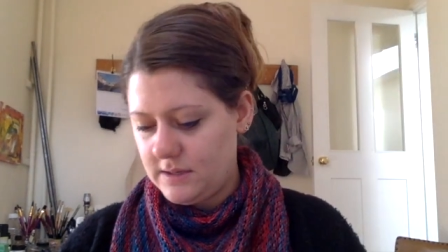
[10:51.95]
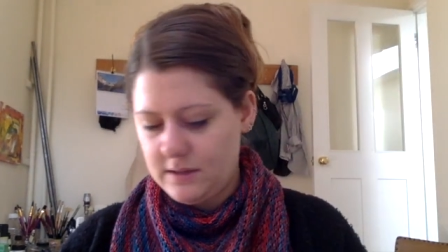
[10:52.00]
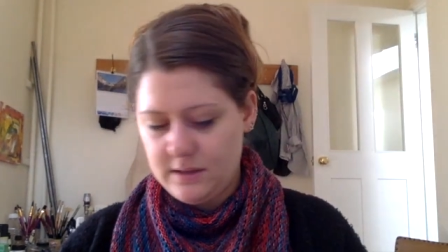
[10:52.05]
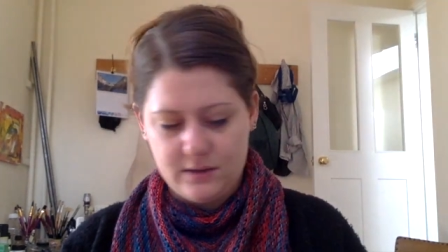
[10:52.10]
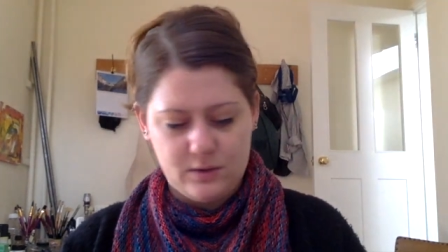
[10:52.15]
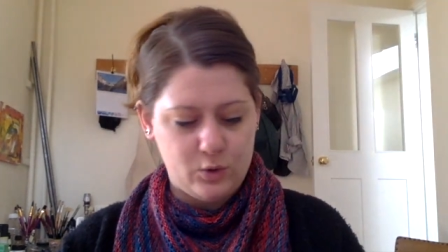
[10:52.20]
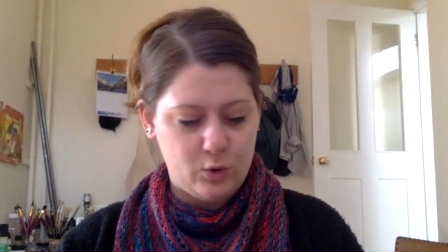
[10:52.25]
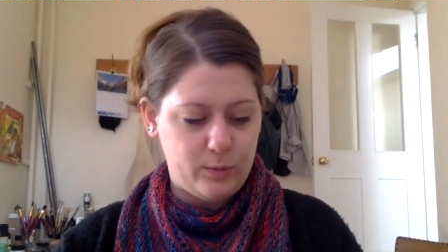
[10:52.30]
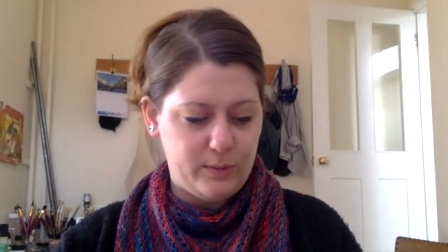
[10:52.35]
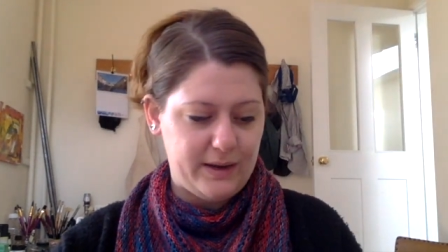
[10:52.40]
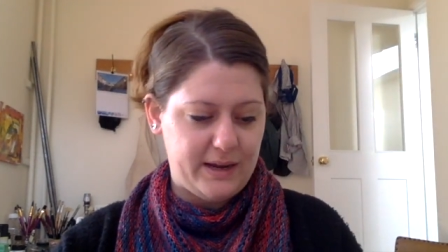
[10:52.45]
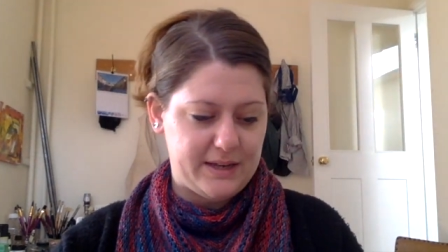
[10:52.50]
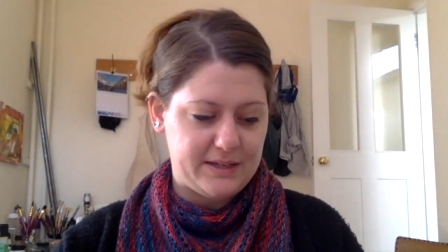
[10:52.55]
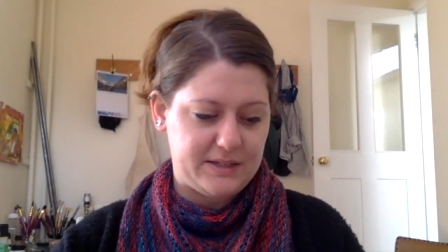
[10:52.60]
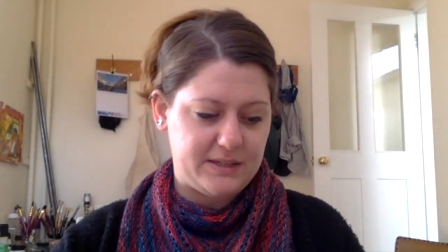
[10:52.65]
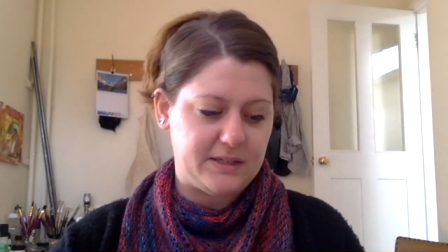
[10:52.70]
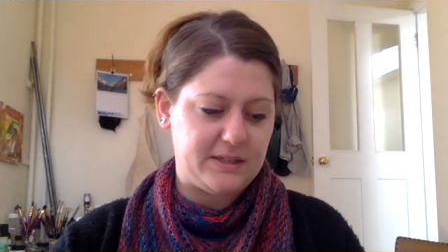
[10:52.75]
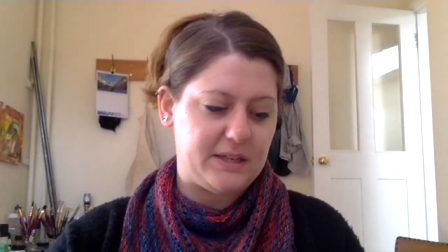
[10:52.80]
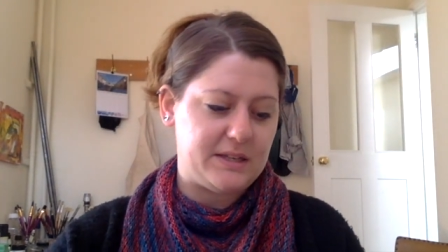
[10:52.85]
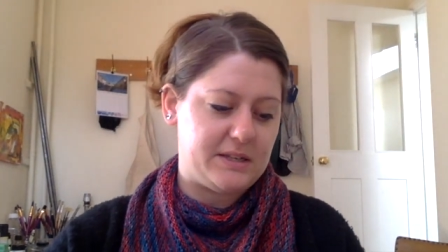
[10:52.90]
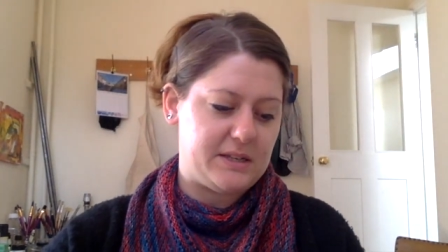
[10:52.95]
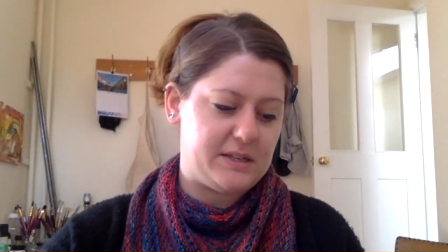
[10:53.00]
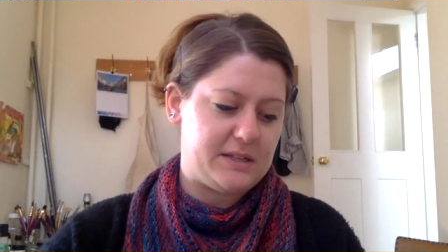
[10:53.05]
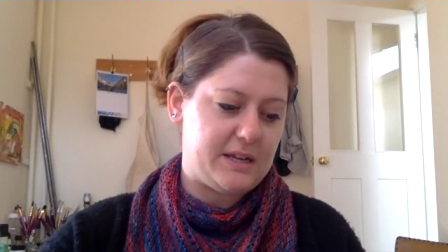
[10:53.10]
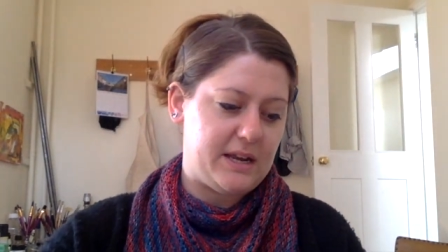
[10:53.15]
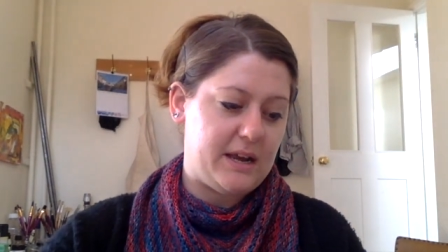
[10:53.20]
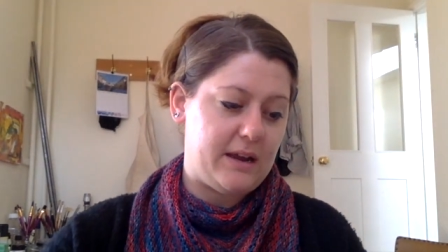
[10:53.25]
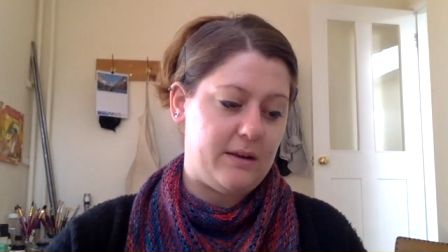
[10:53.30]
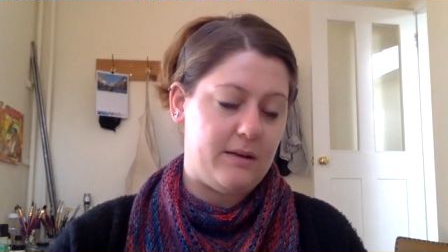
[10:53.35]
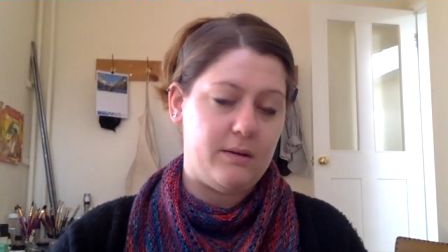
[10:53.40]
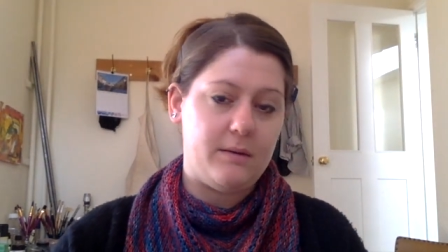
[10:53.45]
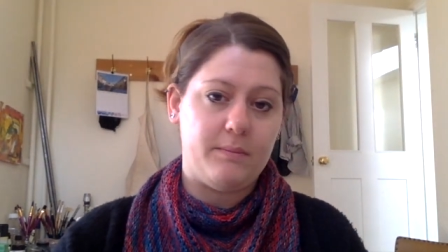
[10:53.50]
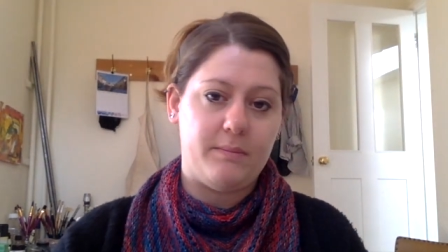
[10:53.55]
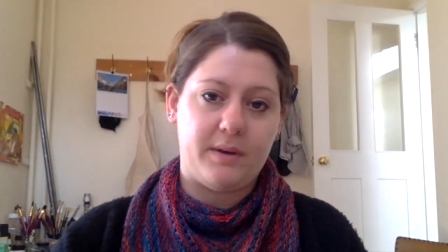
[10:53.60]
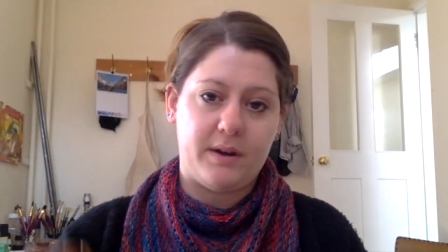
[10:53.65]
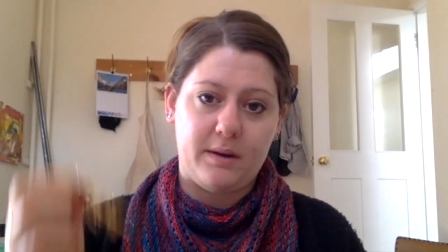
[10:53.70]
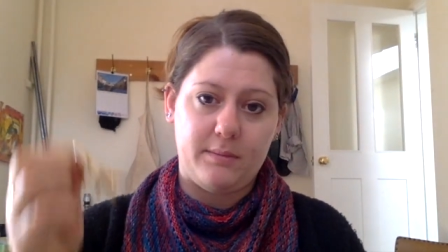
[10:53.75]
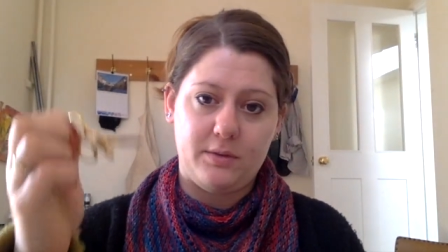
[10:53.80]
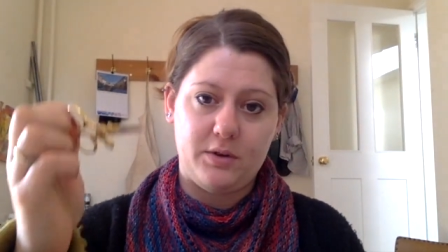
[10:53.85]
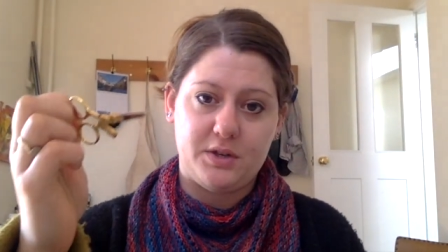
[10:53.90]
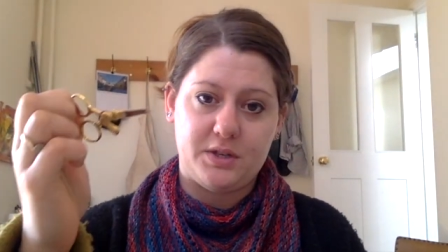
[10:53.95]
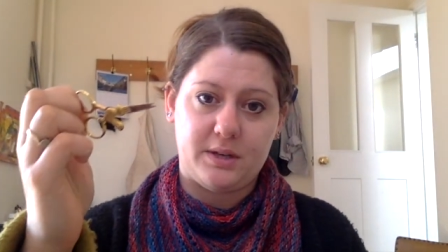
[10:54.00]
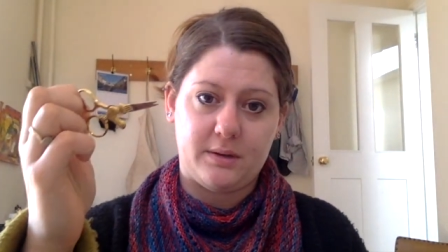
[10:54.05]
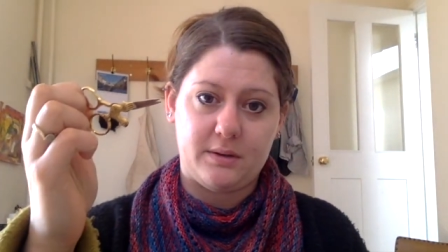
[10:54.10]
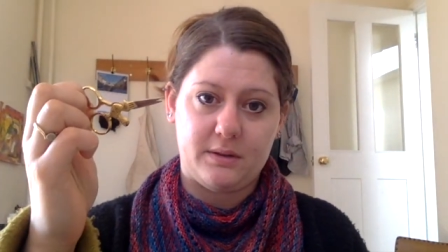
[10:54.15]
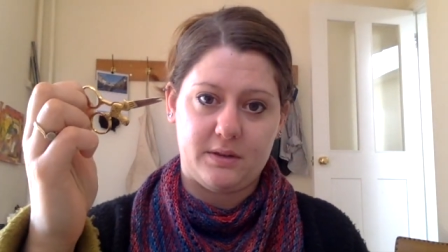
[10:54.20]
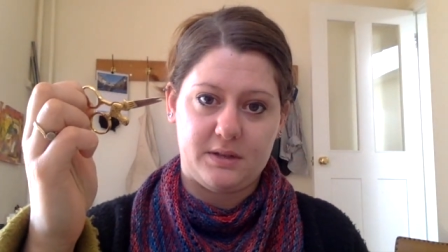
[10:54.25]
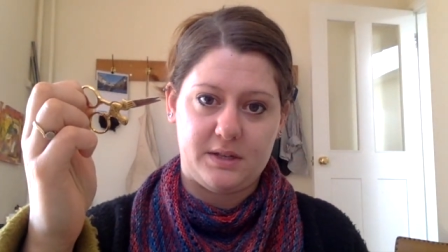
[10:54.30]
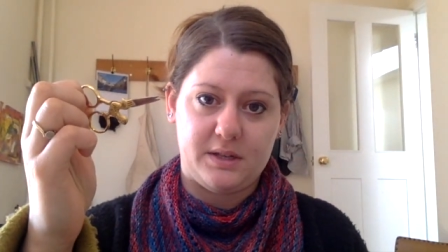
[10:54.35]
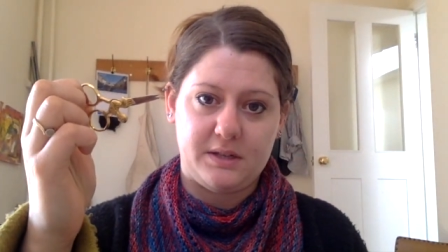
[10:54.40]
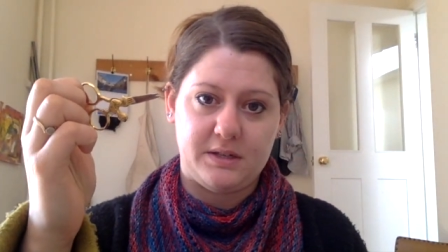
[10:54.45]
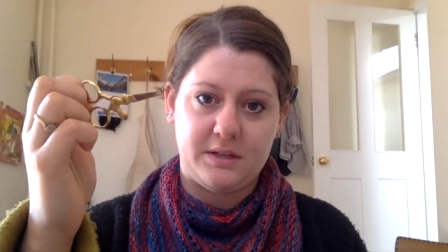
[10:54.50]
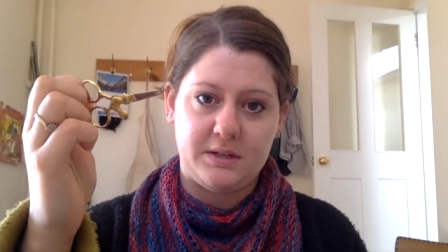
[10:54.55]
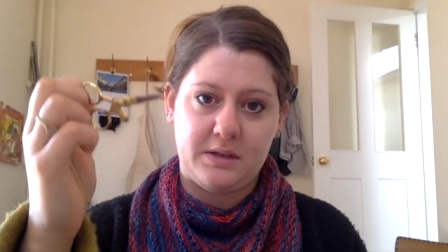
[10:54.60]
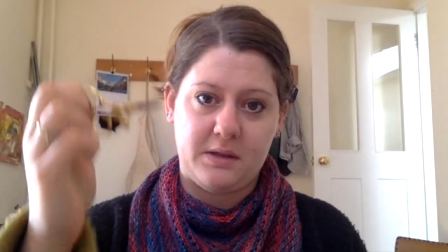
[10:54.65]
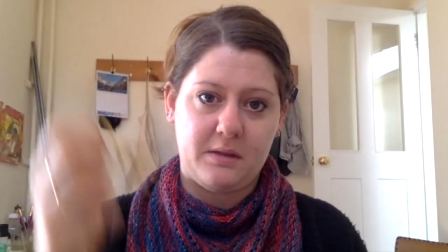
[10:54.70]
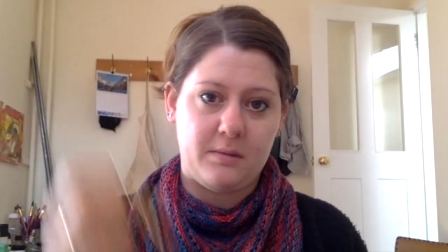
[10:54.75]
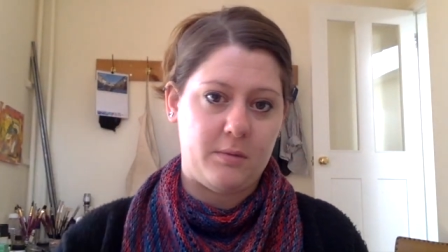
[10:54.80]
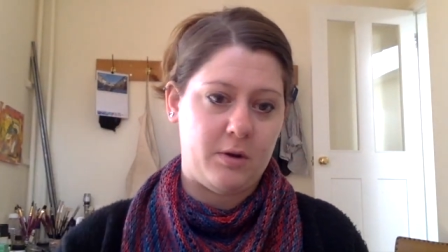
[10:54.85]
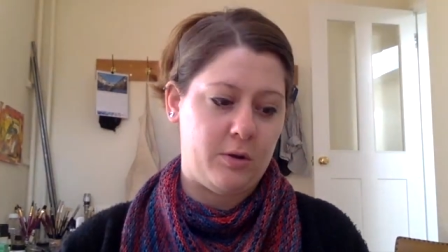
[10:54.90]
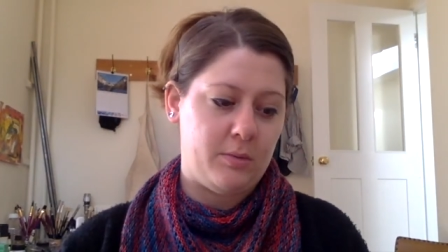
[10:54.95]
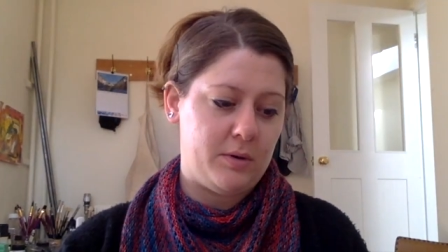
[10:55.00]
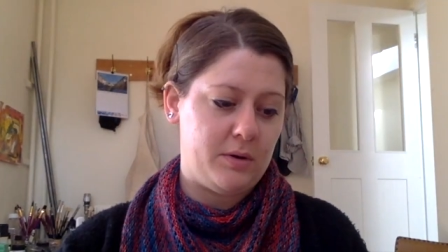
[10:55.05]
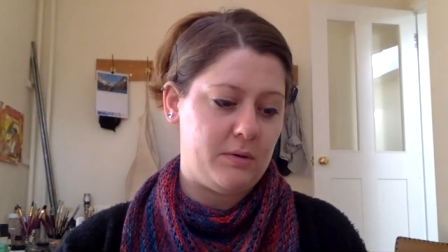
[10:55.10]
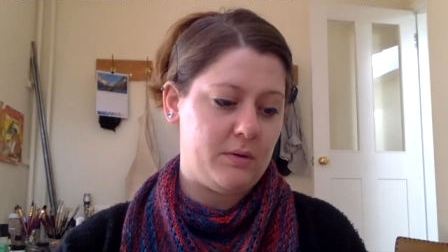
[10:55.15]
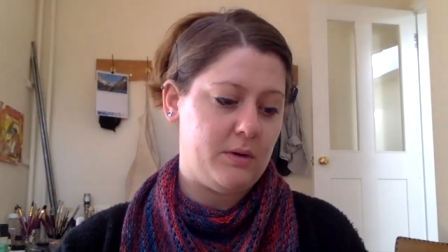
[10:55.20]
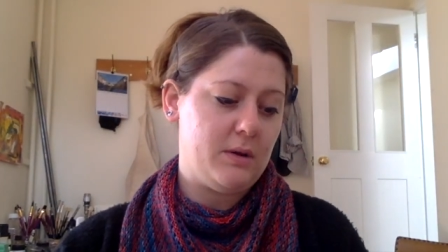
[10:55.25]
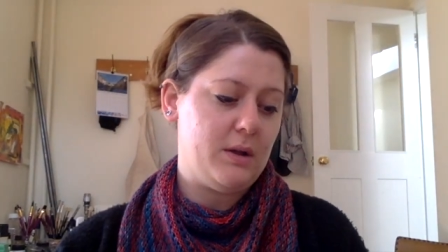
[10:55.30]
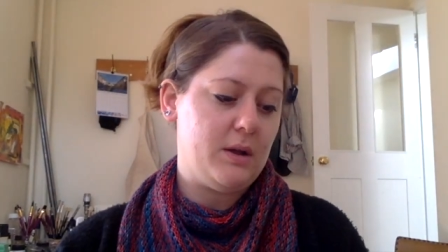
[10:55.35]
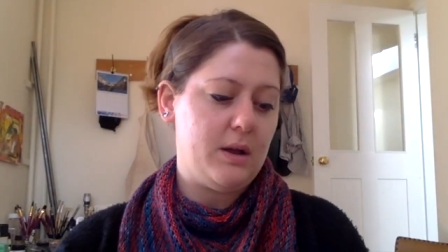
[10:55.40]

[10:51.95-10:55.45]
it normally has the scissors in, but I'm using the scissors at the moment.